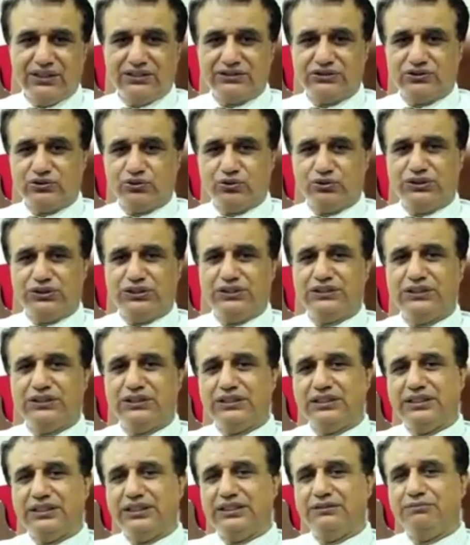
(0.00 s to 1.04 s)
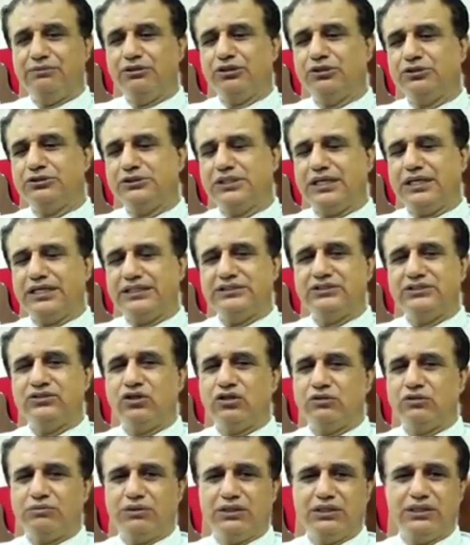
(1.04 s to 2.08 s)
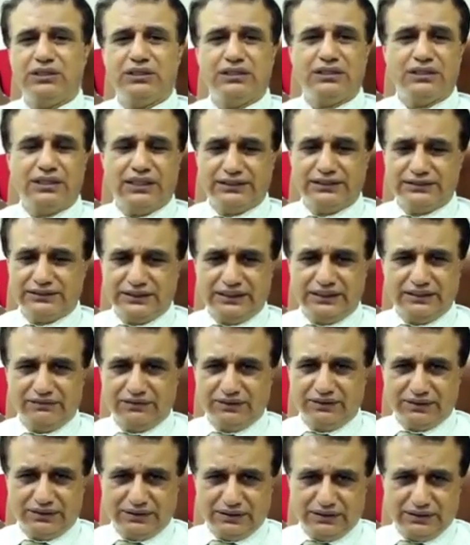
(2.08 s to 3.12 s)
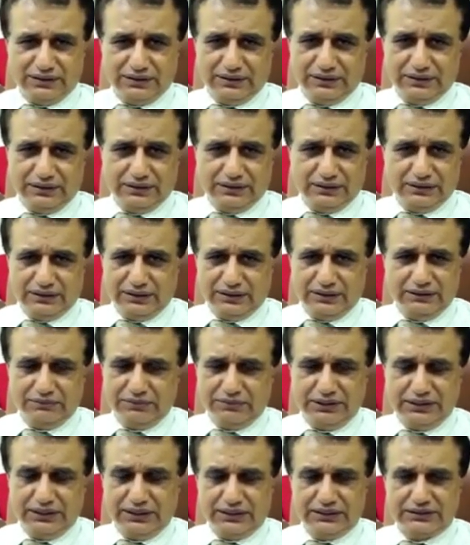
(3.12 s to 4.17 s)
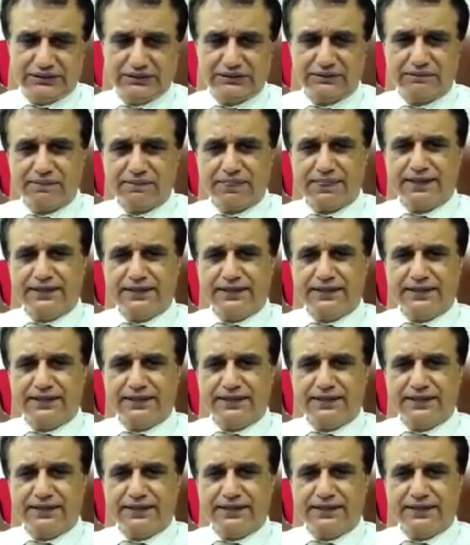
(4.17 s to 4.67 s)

so that it becomes as normal as anywhere, uh, anybody else.